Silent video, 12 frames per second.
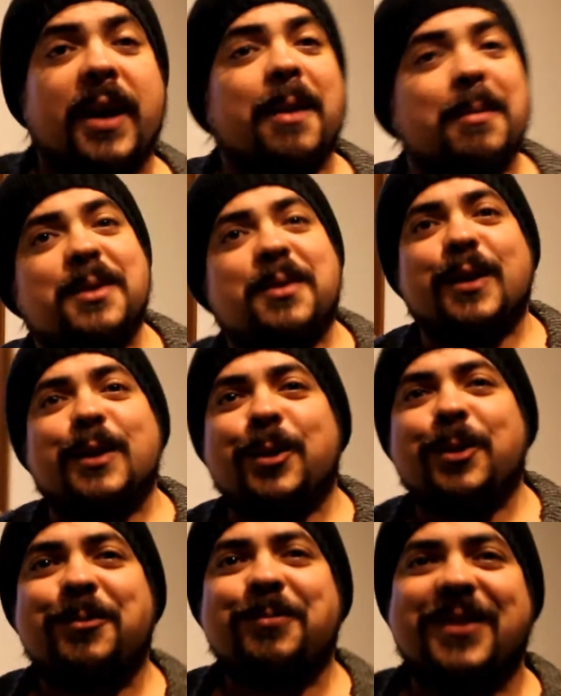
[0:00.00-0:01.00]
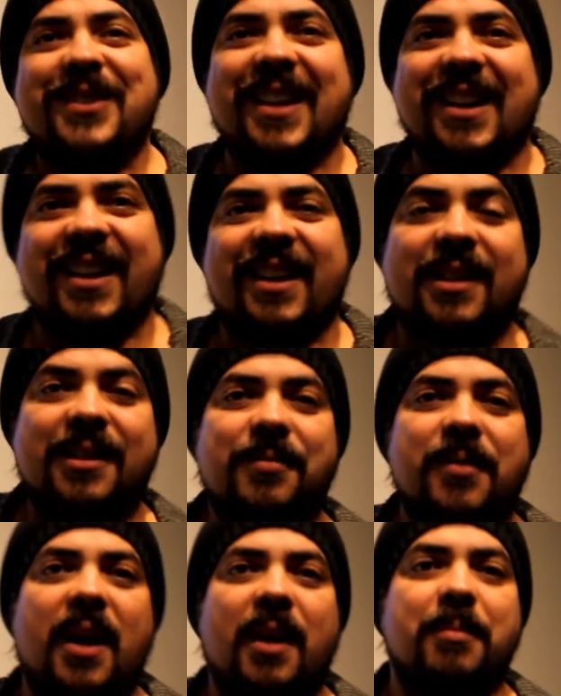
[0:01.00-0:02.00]
My name is Fito
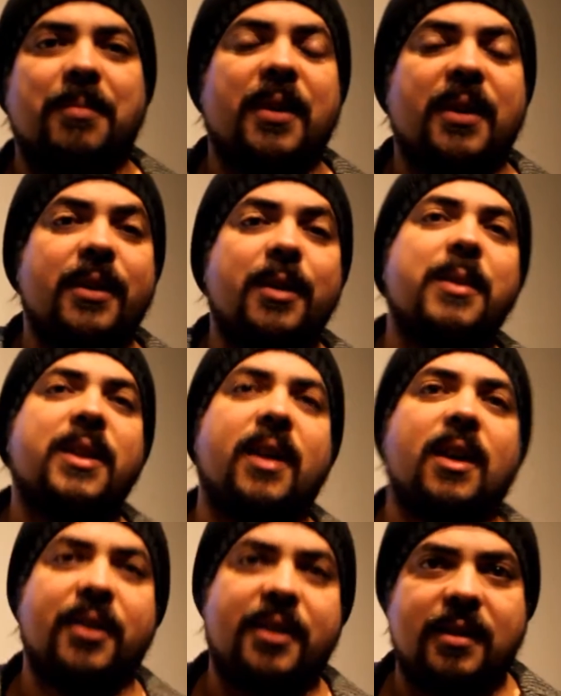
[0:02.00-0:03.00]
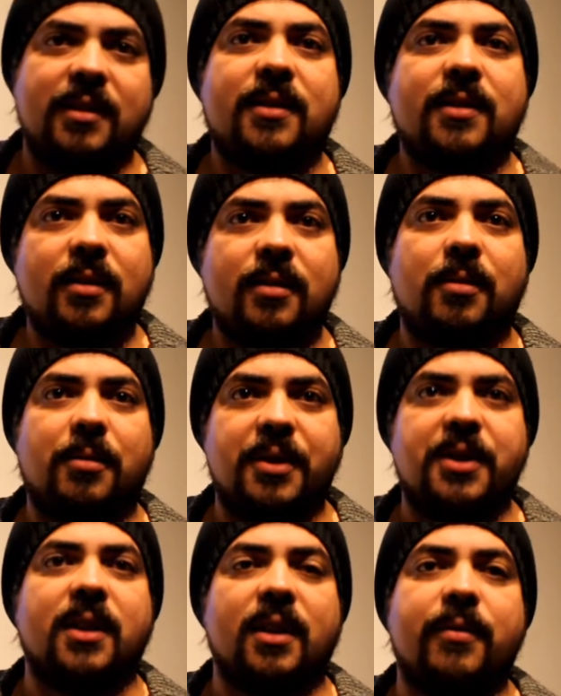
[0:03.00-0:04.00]
Segrera. I'm a new media artist,
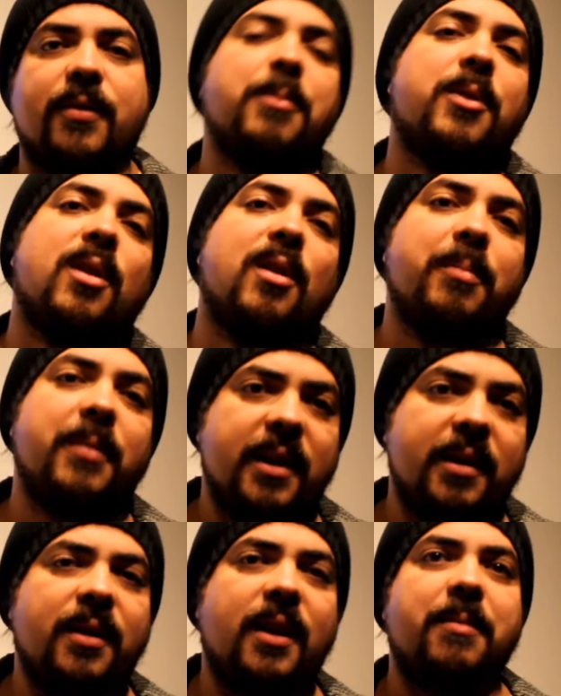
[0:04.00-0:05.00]
originally from Colombia.